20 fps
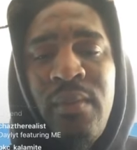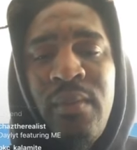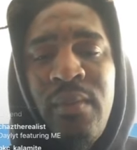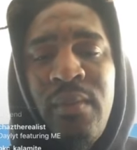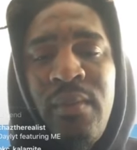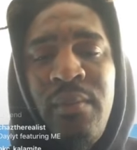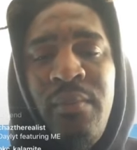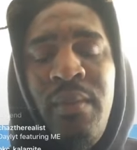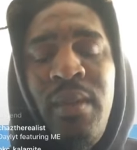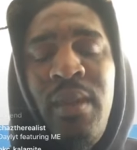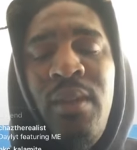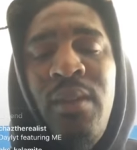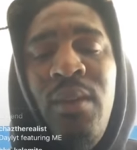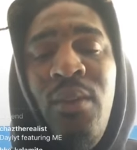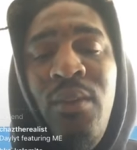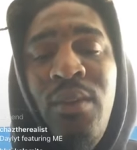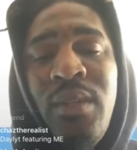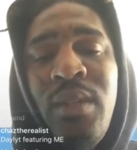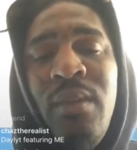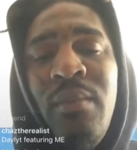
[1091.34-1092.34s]
Man, your
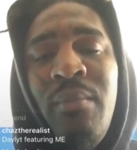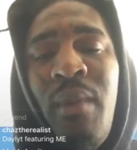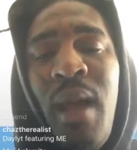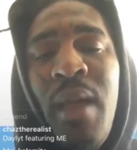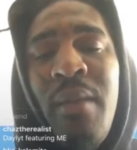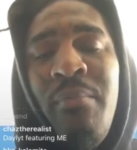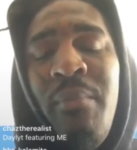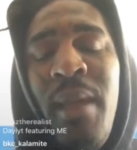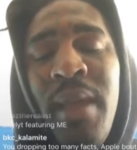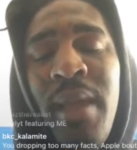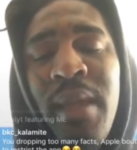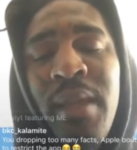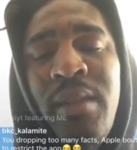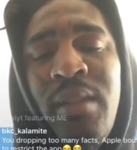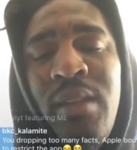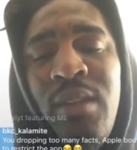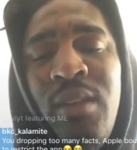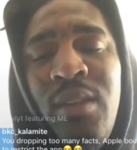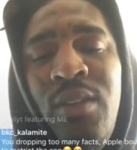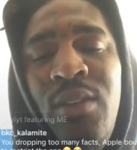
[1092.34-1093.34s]
shit might make it
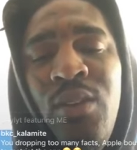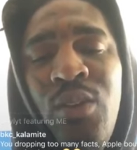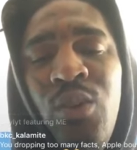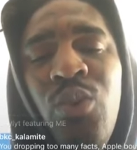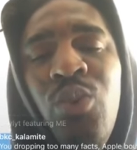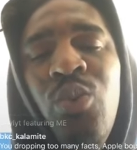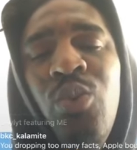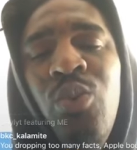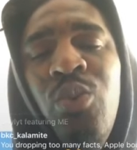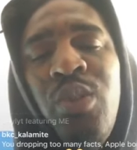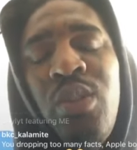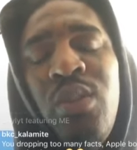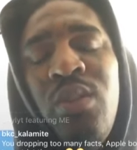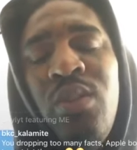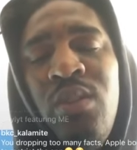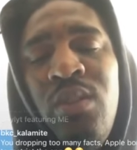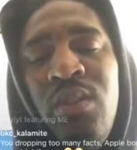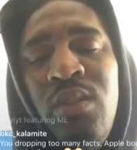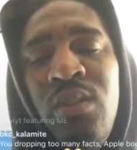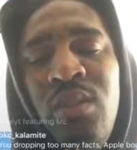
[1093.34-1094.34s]
to the news.
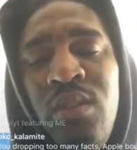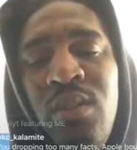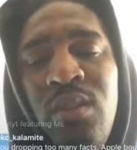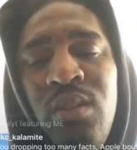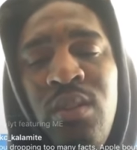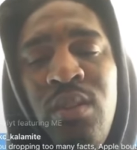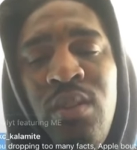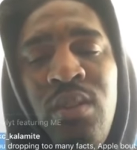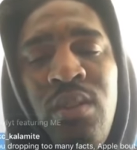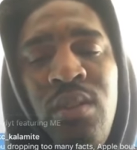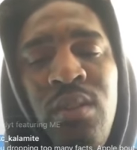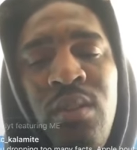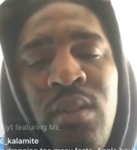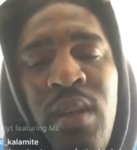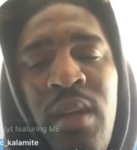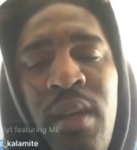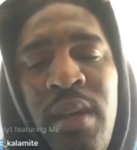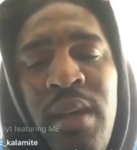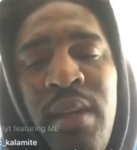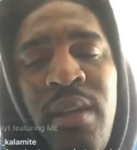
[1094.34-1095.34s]
Oh
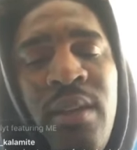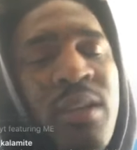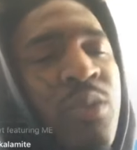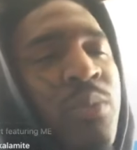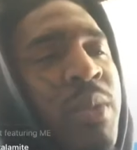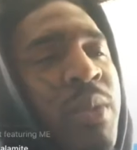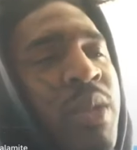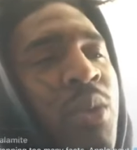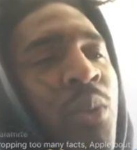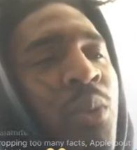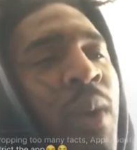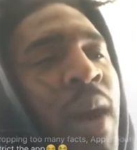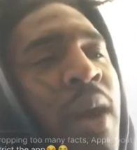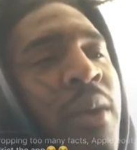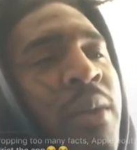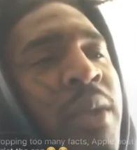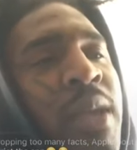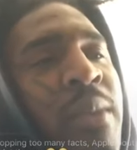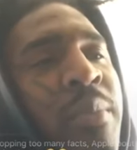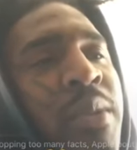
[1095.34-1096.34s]
God, there's been a
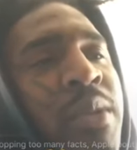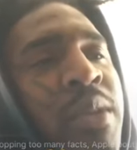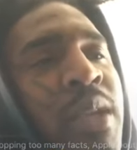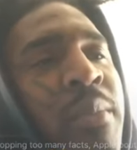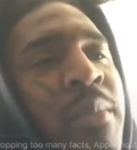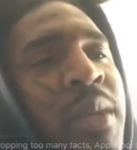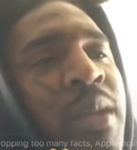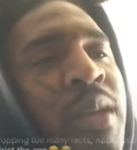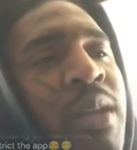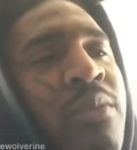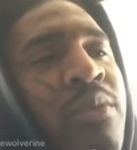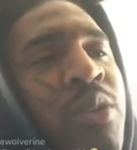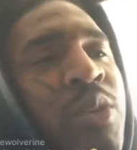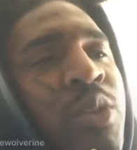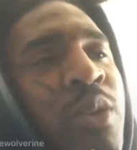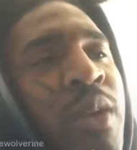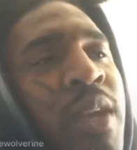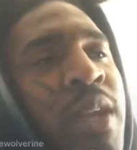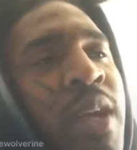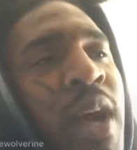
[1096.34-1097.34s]
wild epidemic of a
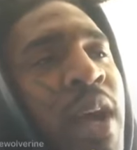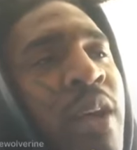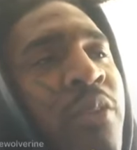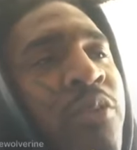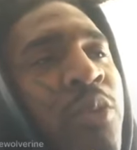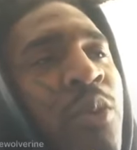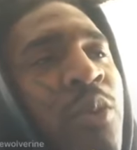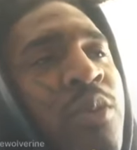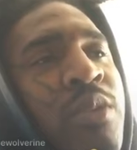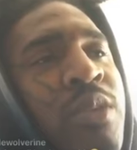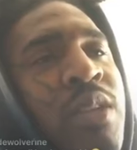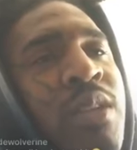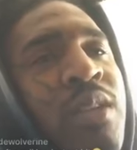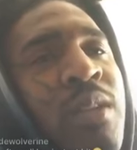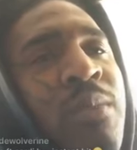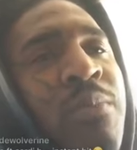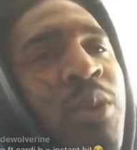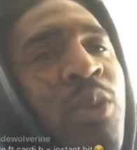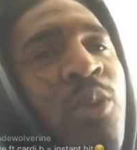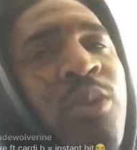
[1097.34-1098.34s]
Drake iPhone
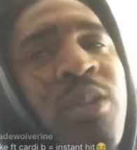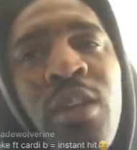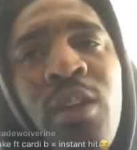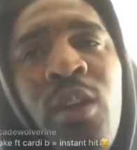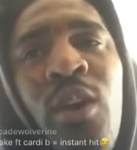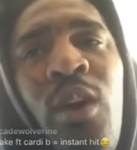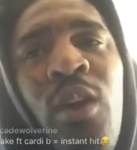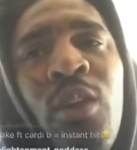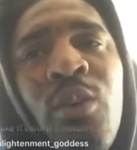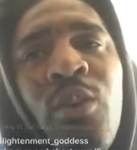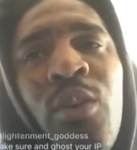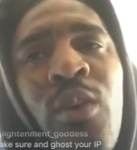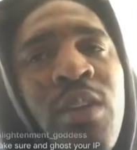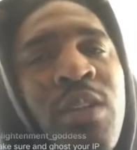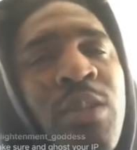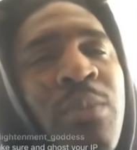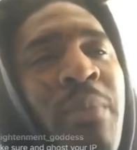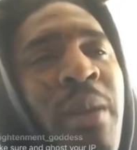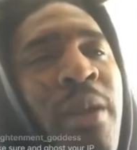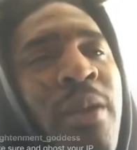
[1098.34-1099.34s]
sending music all across
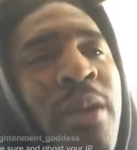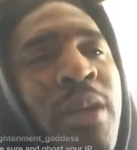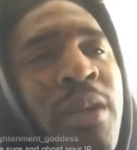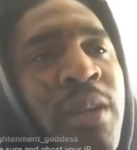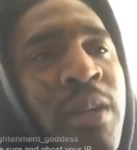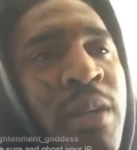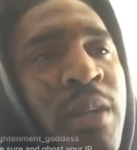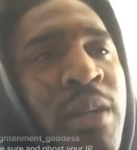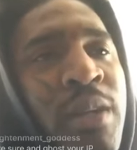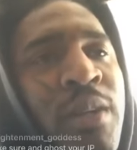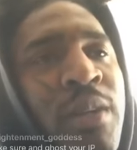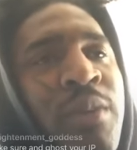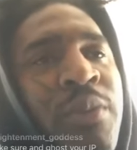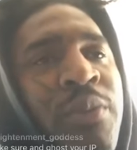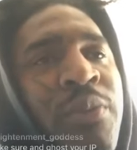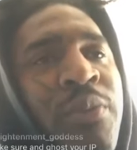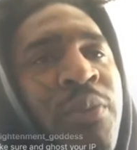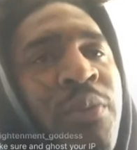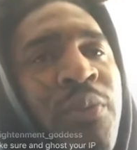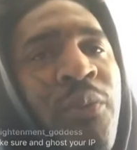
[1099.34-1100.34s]
America.
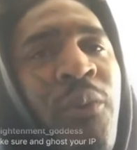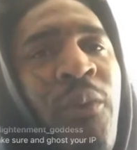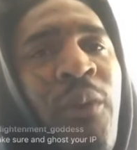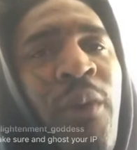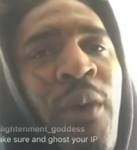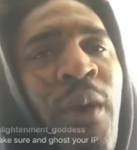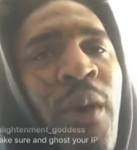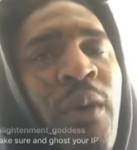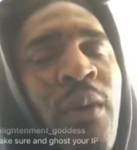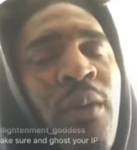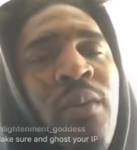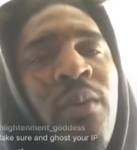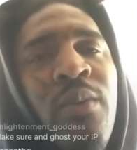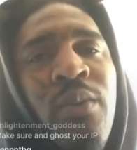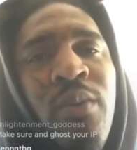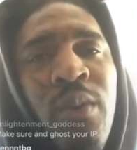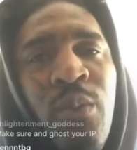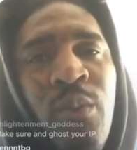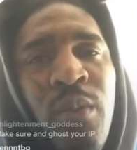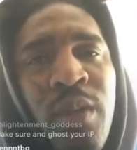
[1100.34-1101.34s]
Wow.
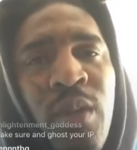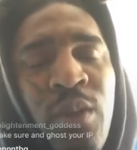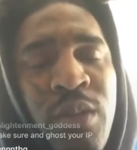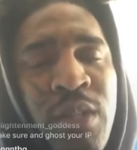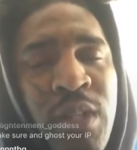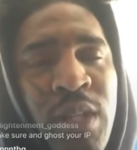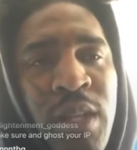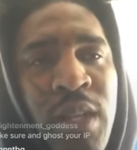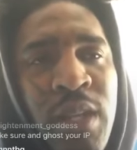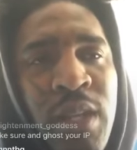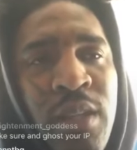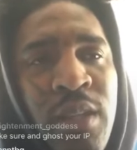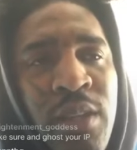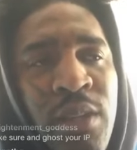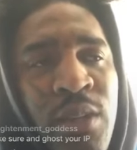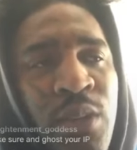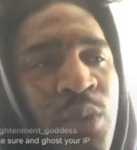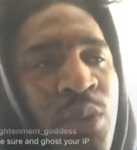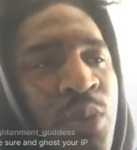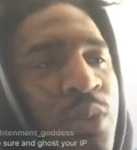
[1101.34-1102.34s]
Then when your shit hit the
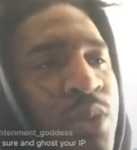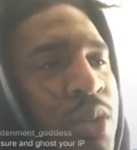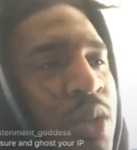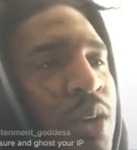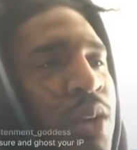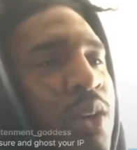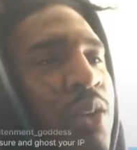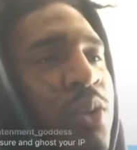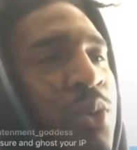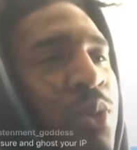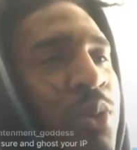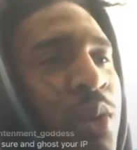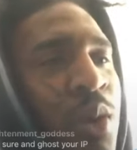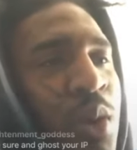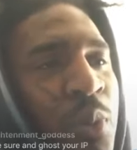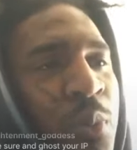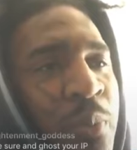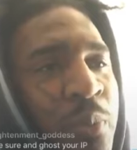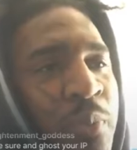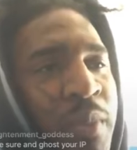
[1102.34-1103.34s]
news, oh, you know,
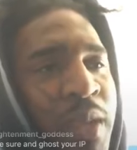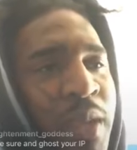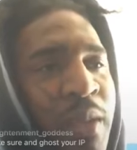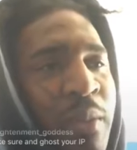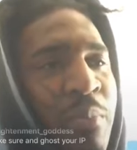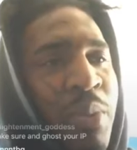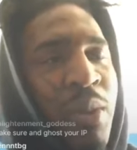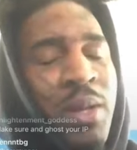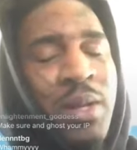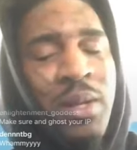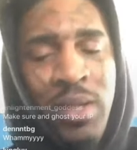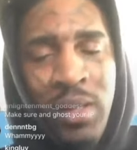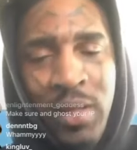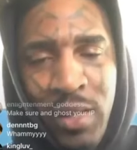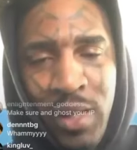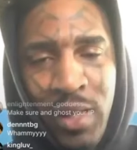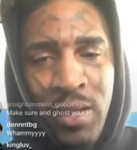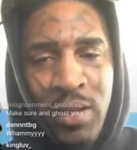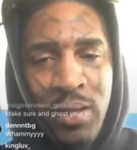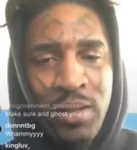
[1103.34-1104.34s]
man, plenty of
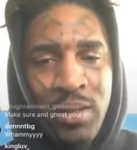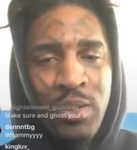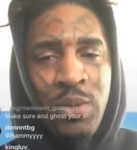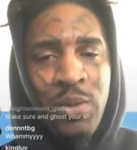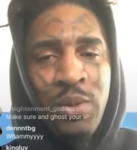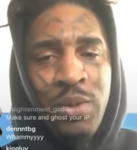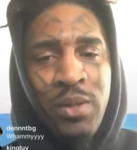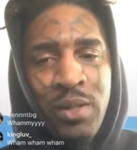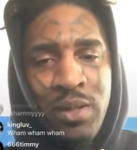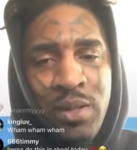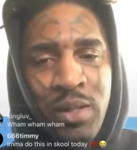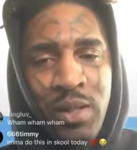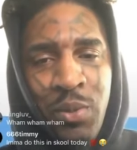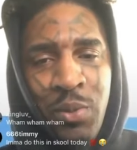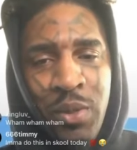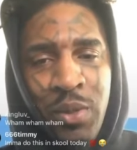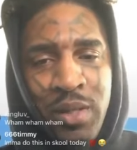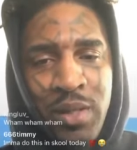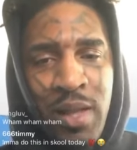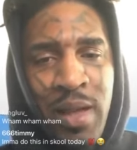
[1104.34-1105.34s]
kids going to see
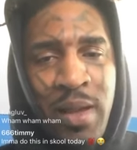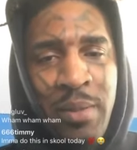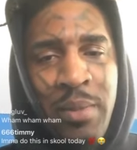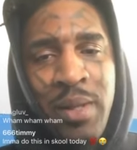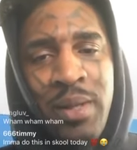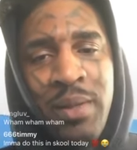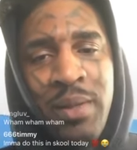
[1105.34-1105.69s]
what's happening.